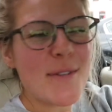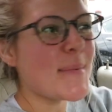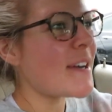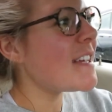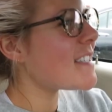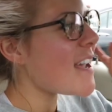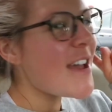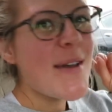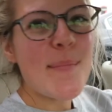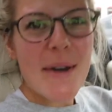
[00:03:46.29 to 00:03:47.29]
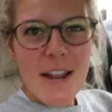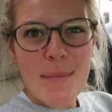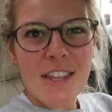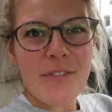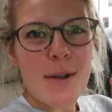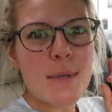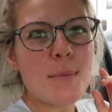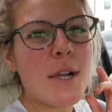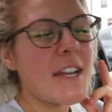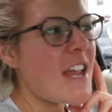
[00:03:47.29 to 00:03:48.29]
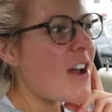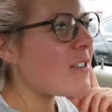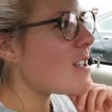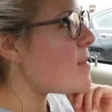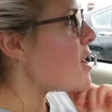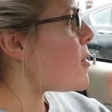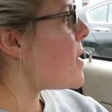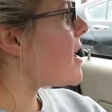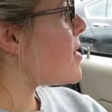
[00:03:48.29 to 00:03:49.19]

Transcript: blueberries. But I'm at the farmer's market now, so I'm going to go pick